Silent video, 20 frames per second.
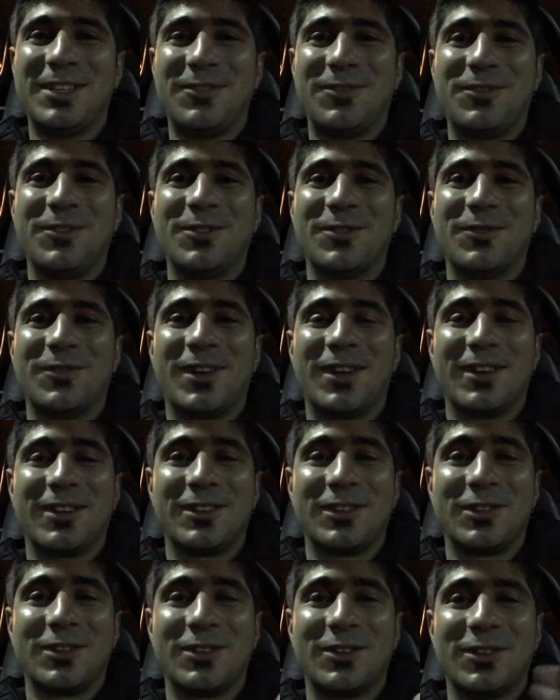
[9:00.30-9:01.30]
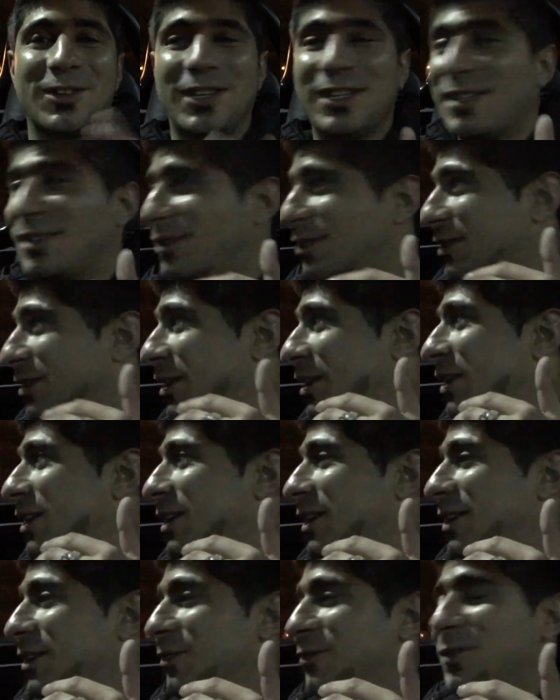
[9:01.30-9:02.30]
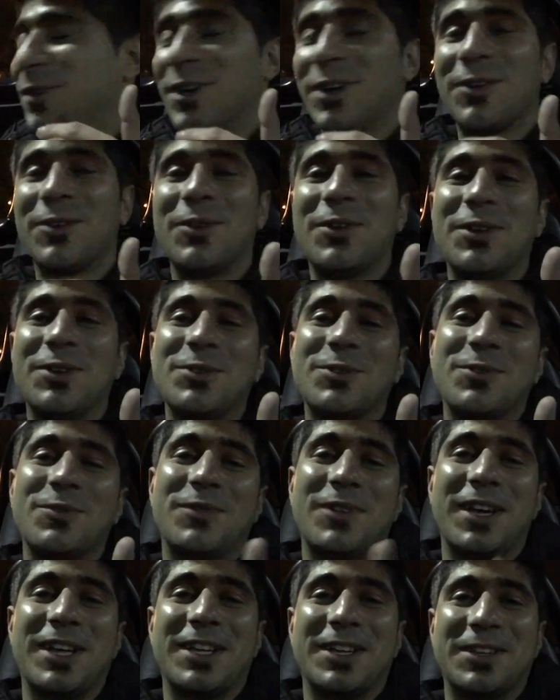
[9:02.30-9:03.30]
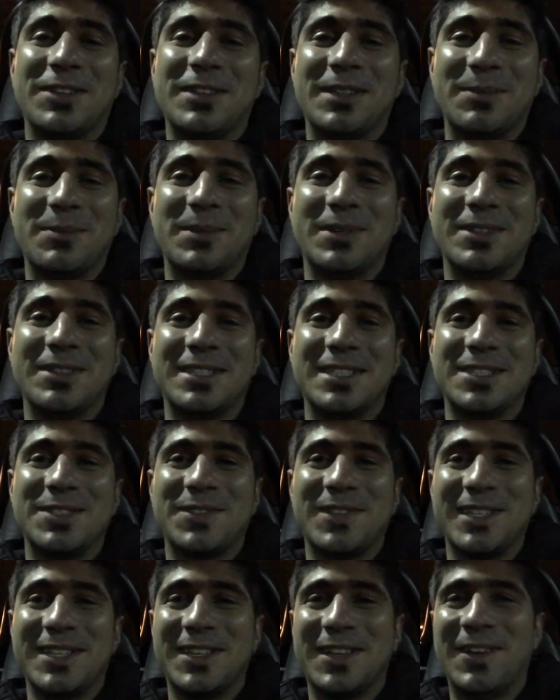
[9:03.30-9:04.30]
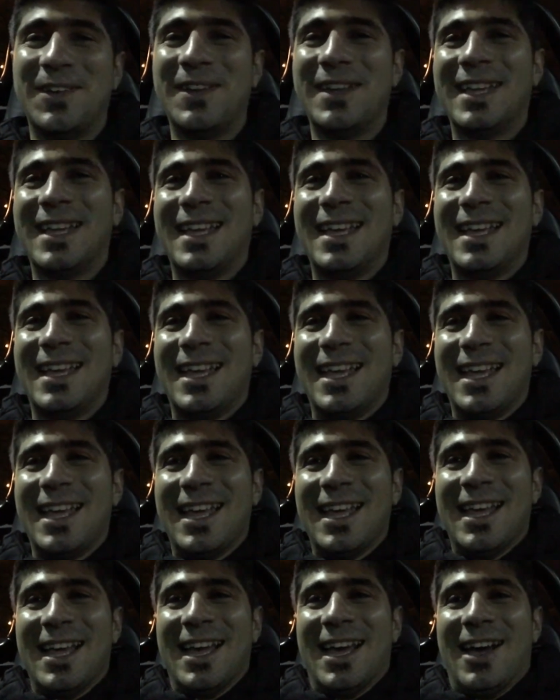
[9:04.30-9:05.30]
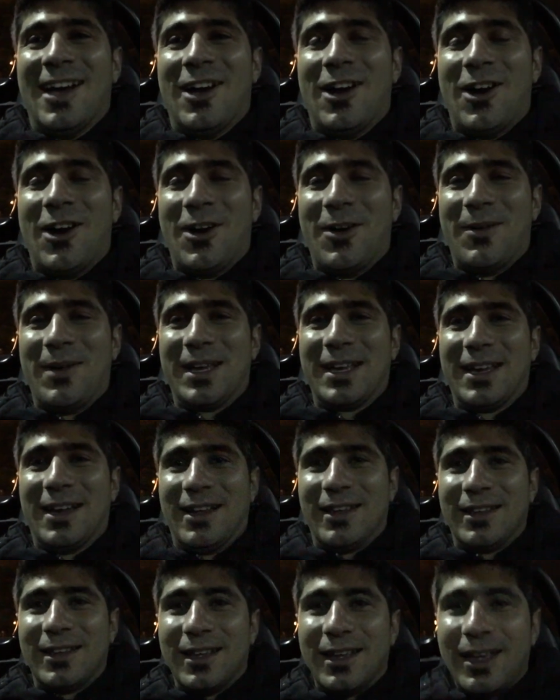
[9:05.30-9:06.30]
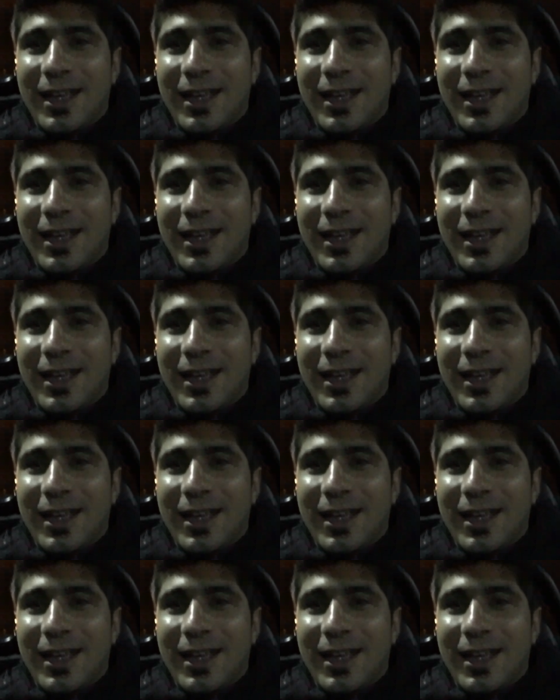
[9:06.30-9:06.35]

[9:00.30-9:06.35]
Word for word: if you found it going if you are going to find out about this video oh my god